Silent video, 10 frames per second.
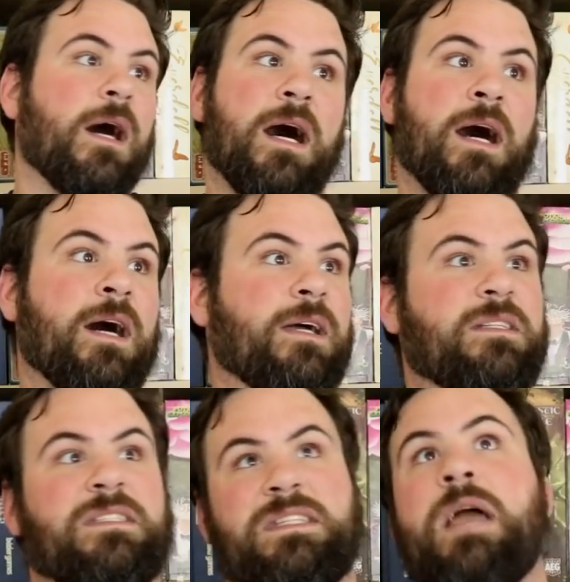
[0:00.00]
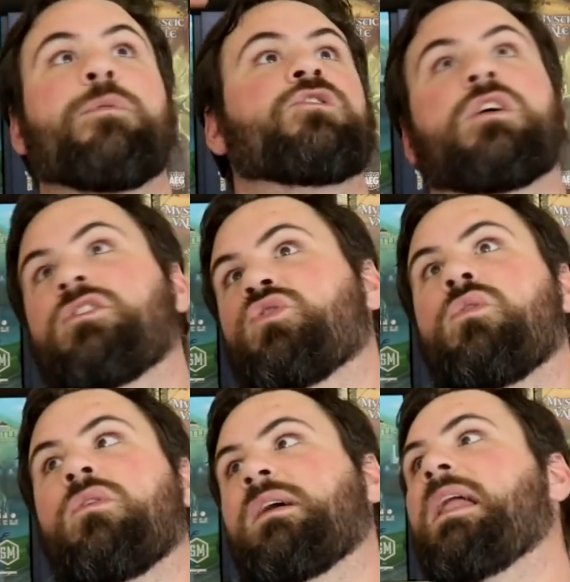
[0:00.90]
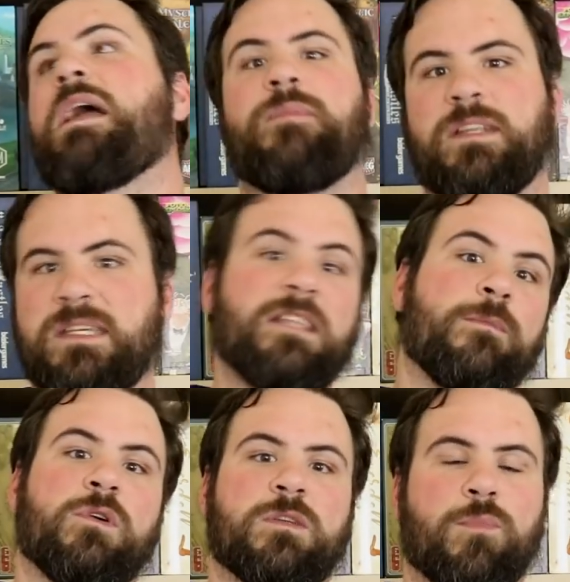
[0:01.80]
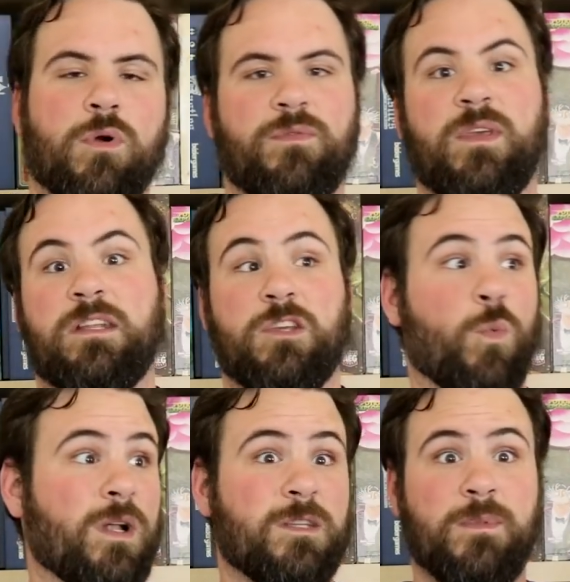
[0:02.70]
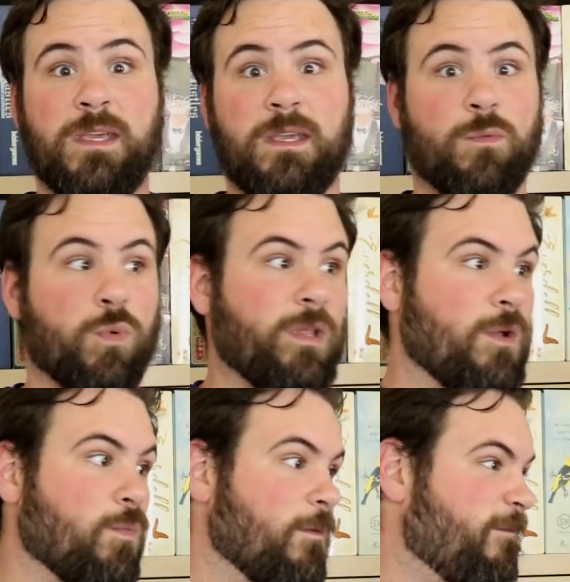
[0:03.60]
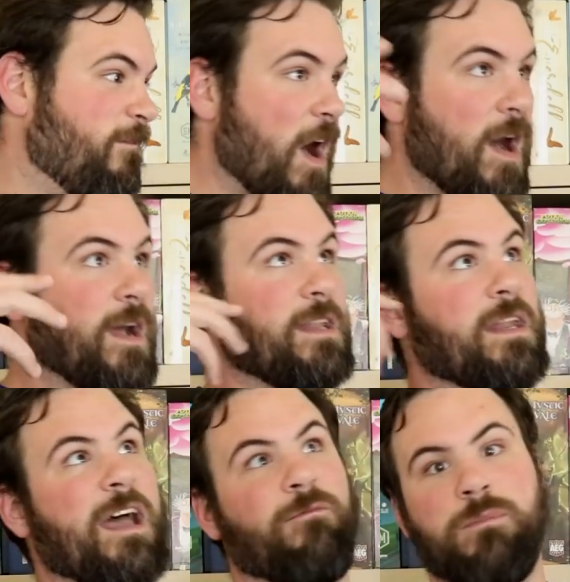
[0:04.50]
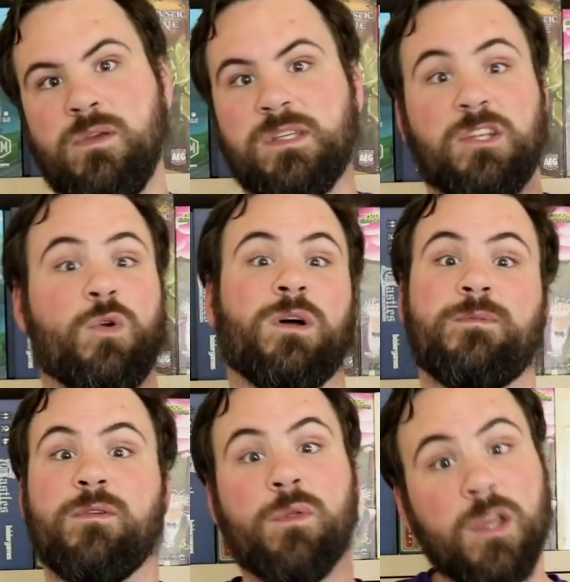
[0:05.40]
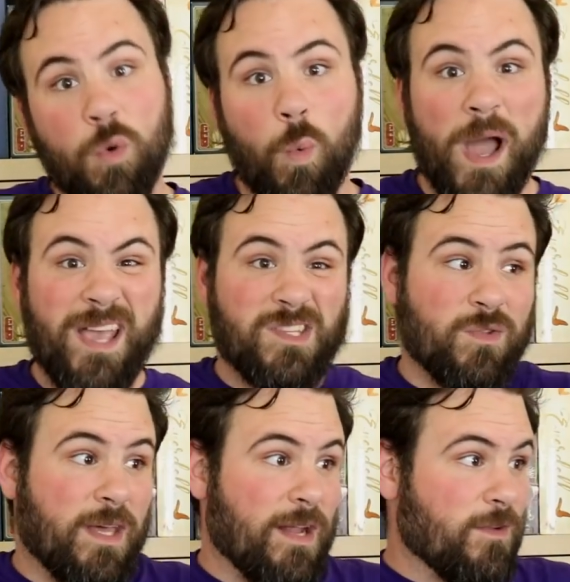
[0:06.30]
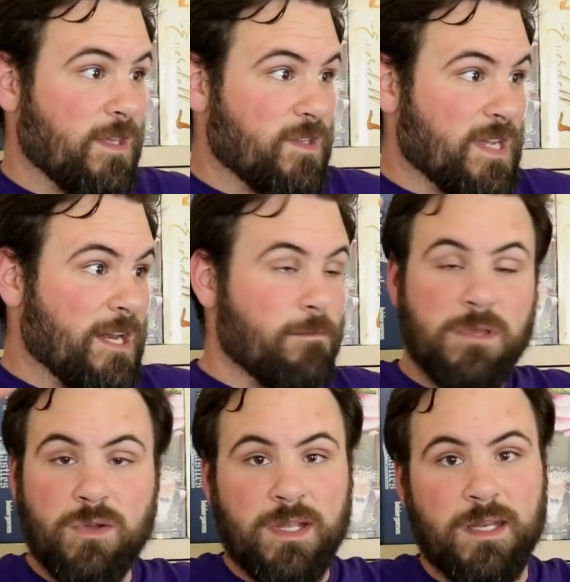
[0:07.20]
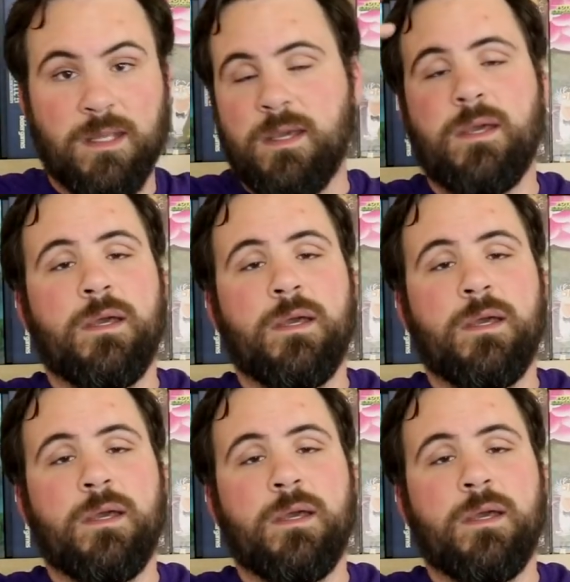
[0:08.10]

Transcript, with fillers: uh, temperature control and climate? Is that the most important thing? Do you want to be really fun and have music? Do you want to be really quiet so that everything is kind of muted